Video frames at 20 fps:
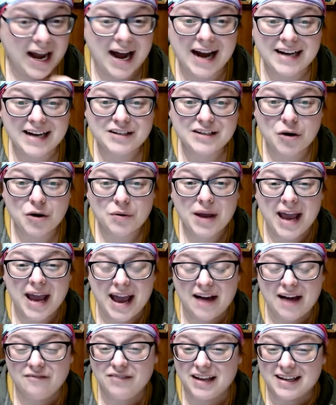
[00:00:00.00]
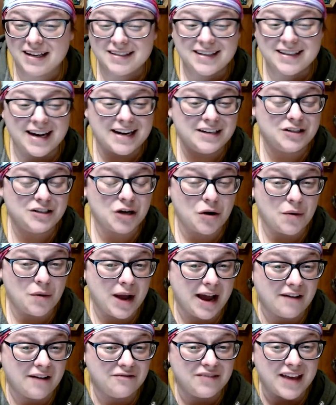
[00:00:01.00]
I don't have this, I
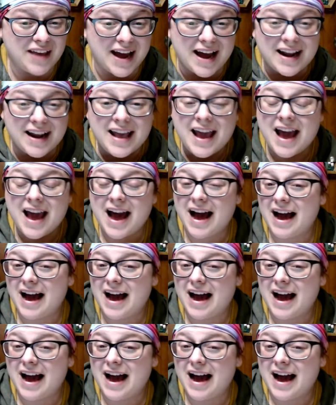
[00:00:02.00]
don't have that,